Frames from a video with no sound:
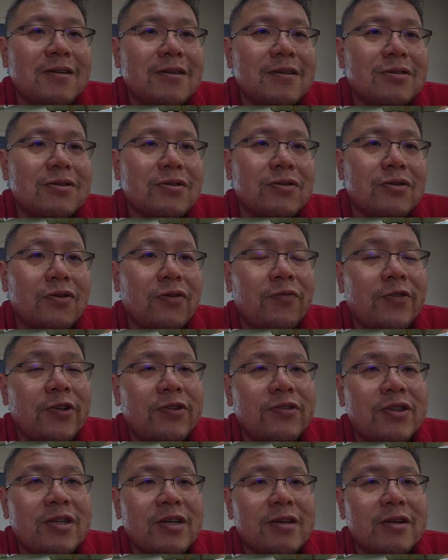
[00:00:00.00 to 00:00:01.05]
So no
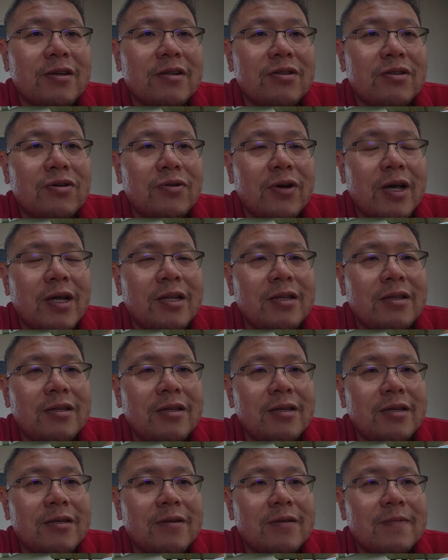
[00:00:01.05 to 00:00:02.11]
filter, no
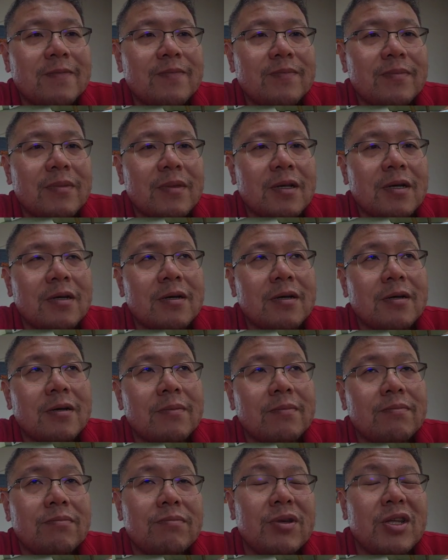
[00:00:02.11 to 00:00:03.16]
editing,
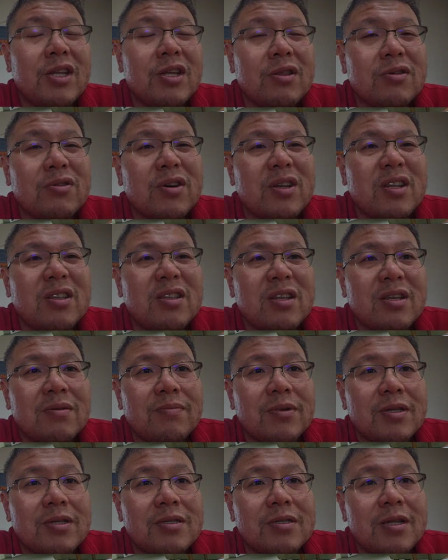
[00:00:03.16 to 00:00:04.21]
meaning no editing
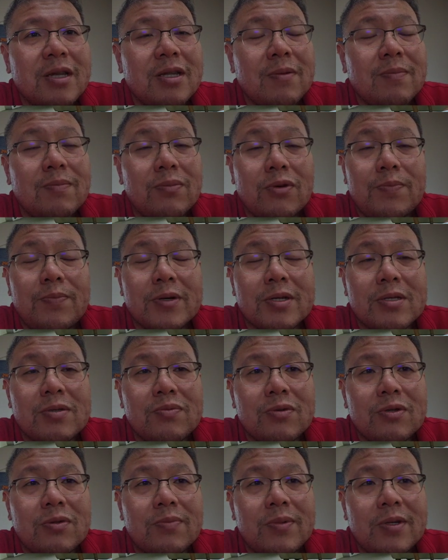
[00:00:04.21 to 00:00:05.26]
means any bloopers
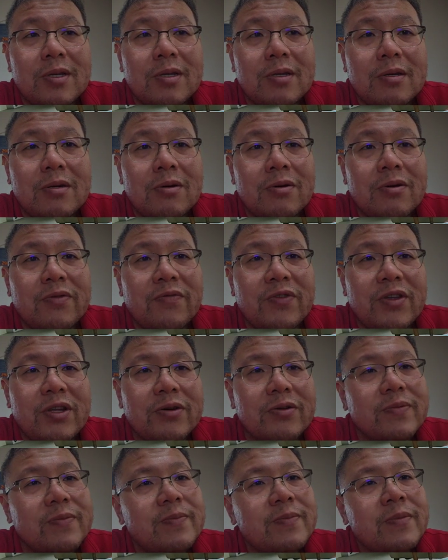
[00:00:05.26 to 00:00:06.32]
will be on the
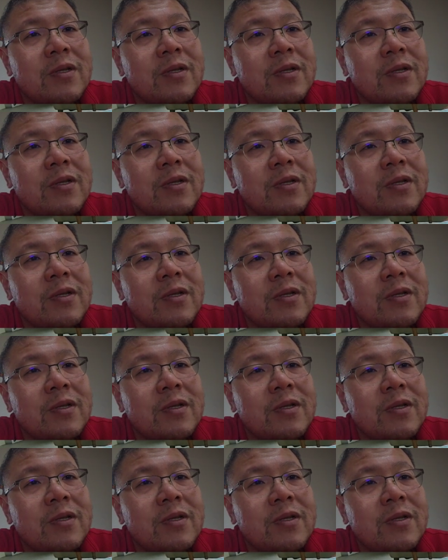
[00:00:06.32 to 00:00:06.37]
video.